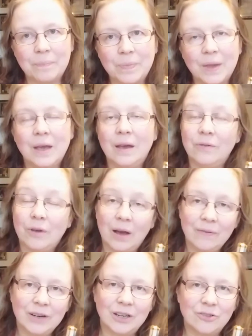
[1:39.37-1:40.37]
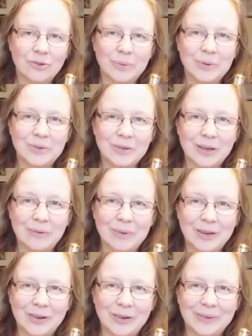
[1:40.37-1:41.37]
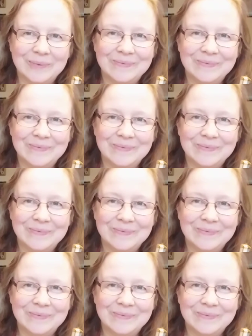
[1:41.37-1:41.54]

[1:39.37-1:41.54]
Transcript: If you have any trouble, do give me a call.